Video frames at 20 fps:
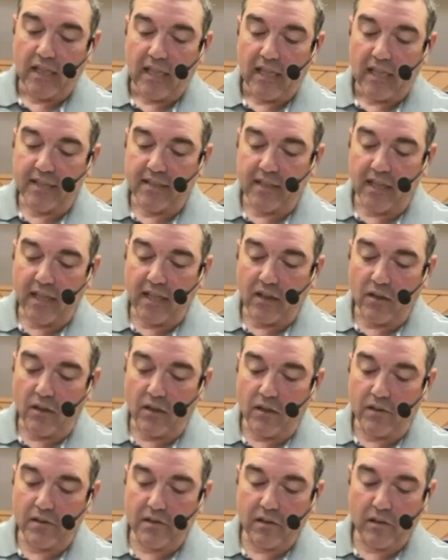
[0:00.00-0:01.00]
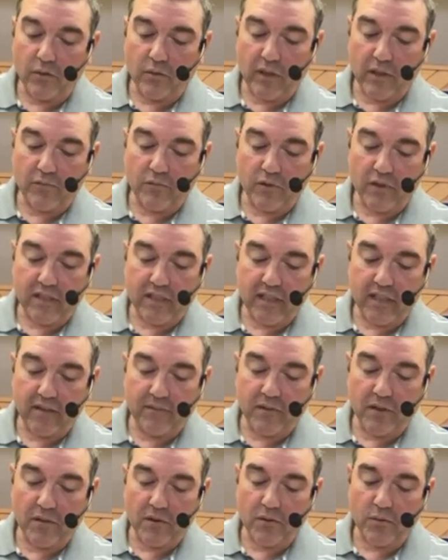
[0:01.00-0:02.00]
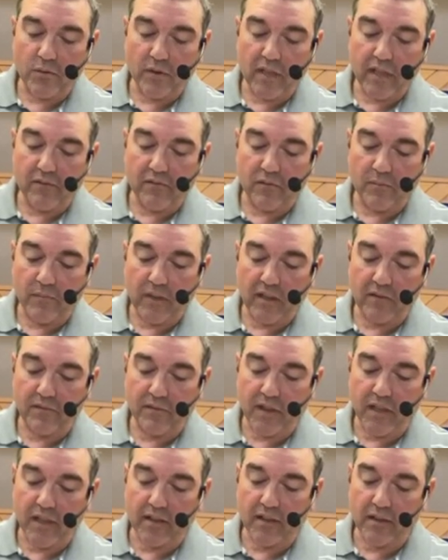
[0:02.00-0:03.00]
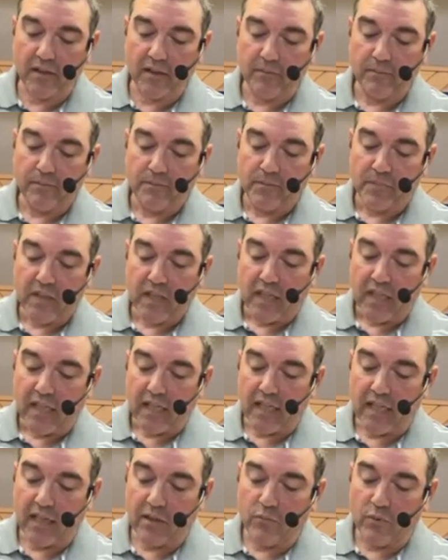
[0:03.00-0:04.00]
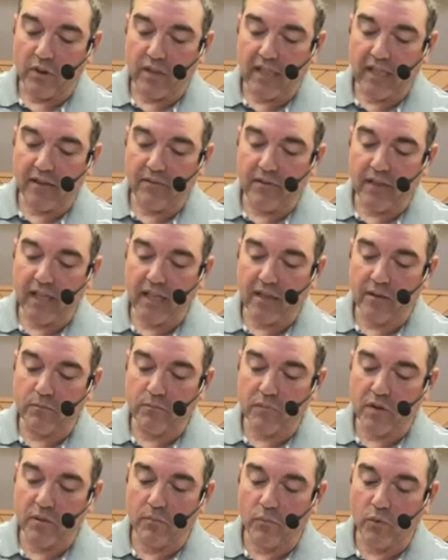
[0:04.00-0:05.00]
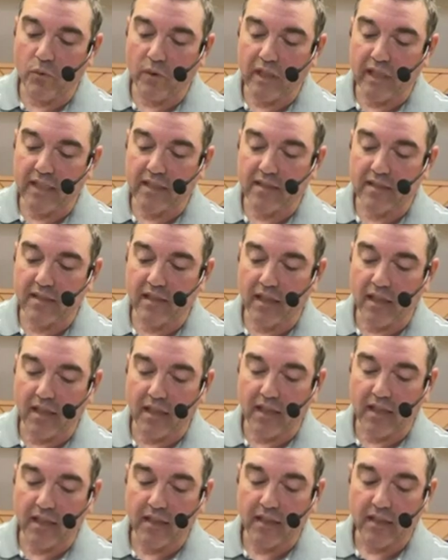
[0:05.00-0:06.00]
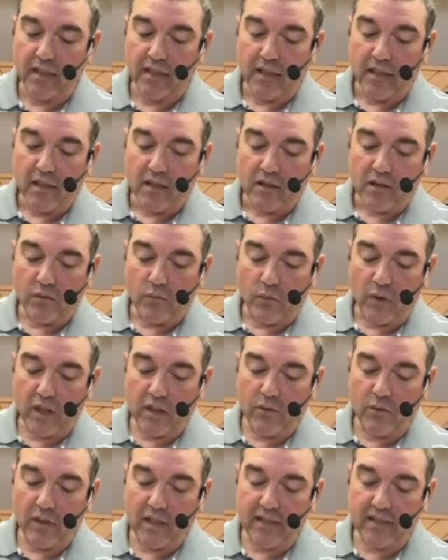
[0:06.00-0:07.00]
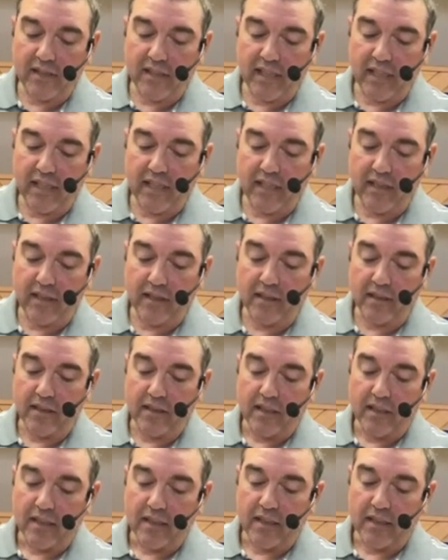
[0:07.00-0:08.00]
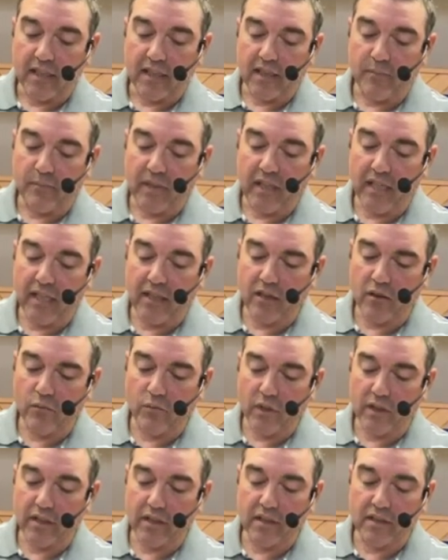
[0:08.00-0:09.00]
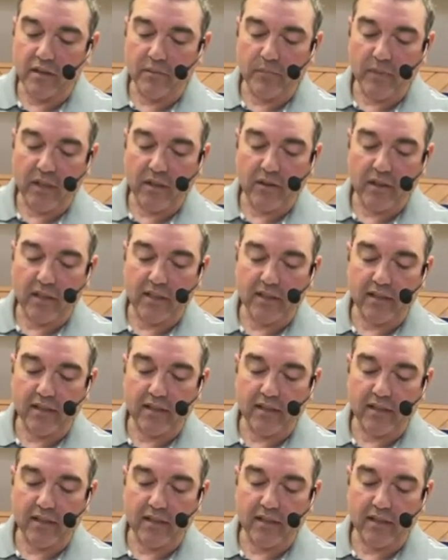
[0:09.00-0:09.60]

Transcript: As I also have received authority from my Father, and I will give him the morning star. The one who has an ear, let him hear what the Spirit